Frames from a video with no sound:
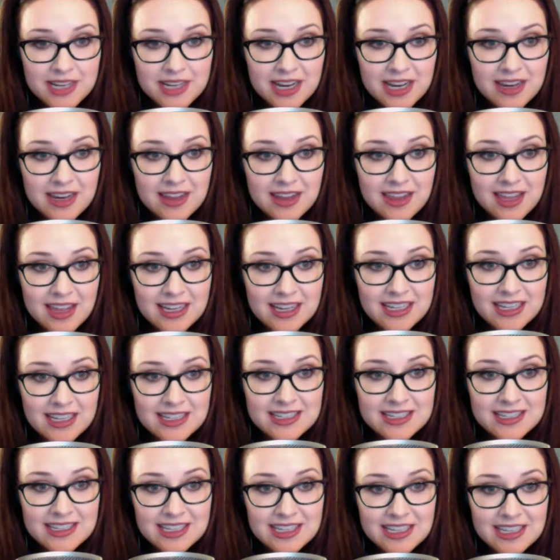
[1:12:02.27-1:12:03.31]
that his
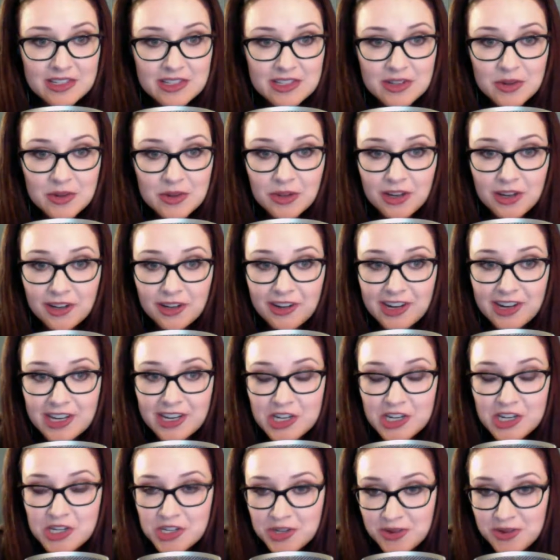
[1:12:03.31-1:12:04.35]
knee is no longer an
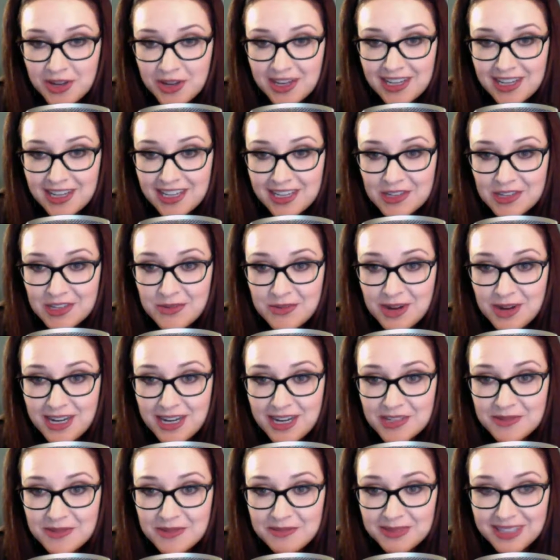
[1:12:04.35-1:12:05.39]
issue and he is ready
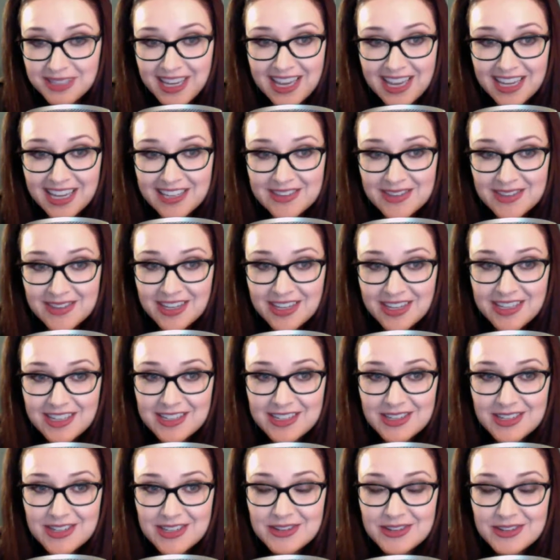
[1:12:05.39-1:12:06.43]
to play. So that is
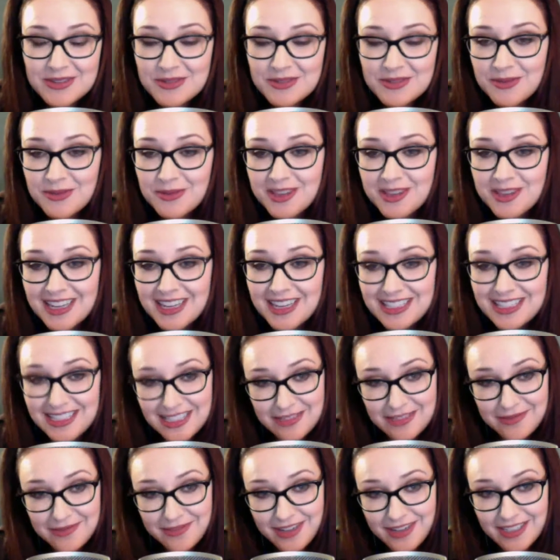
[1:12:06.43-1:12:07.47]
good news for that
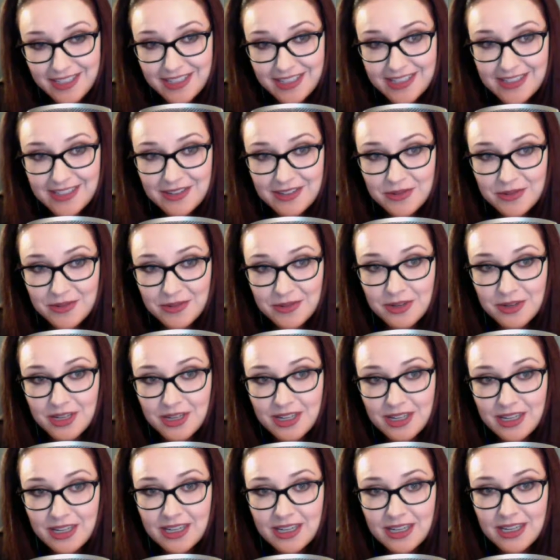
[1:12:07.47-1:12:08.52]
defense who,
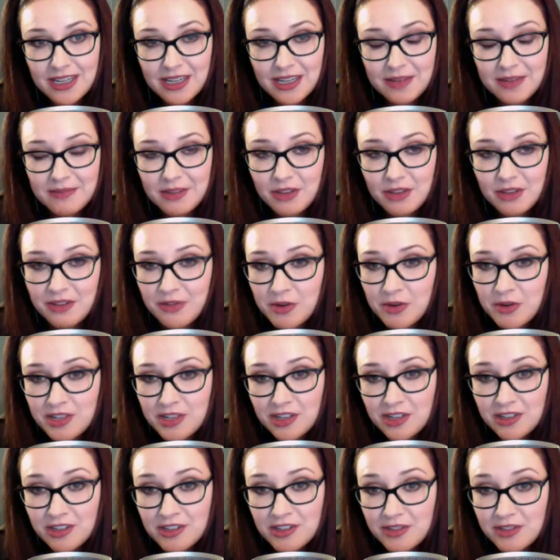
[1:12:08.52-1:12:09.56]
they've always had a
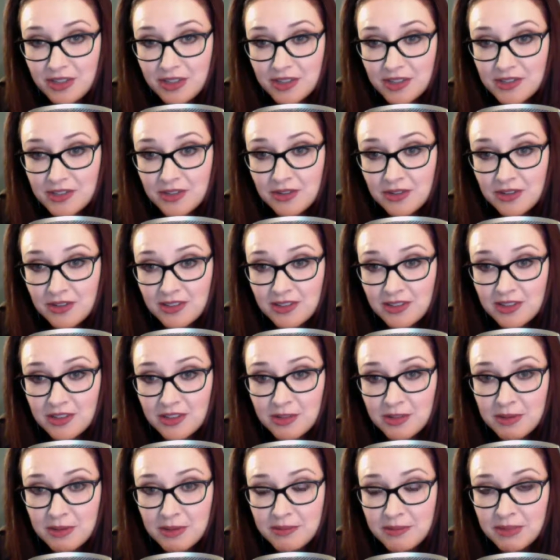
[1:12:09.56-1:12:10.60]
good defense. So that's another
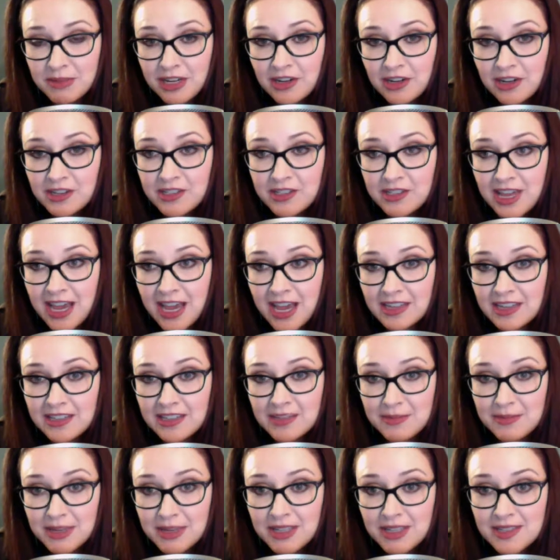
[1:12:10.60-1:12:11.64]
big player to add to the
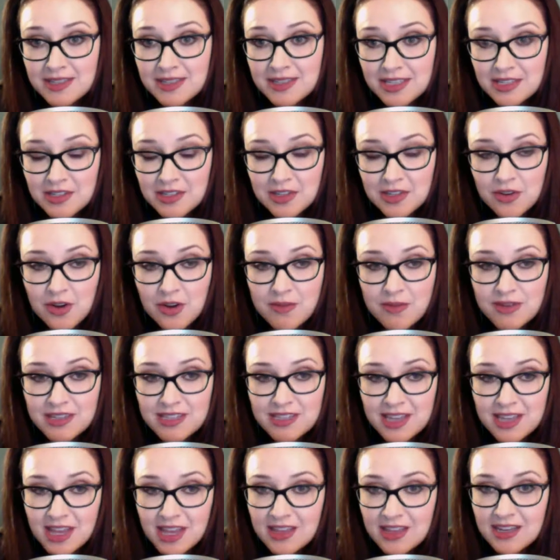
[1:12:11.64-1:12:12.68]
mix. And so I'm
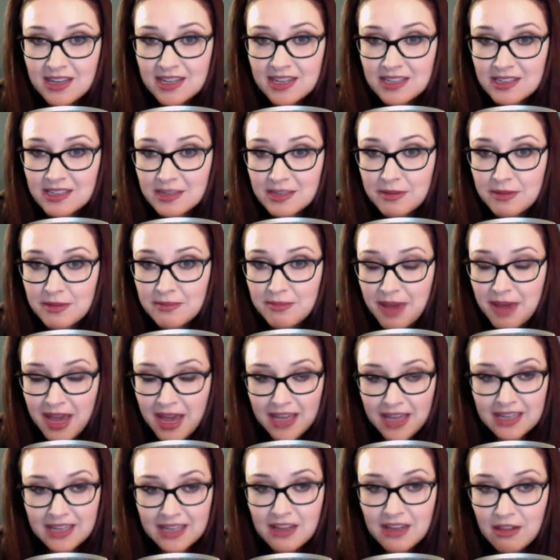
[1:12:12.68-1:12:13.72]
excited that he's going to be back
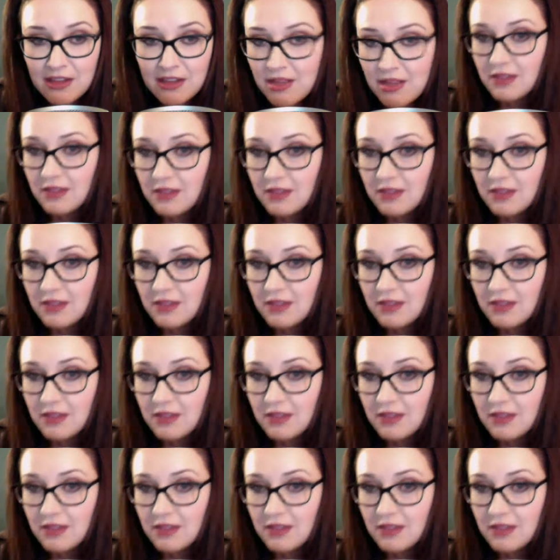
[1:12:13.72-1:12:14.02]
and healthy.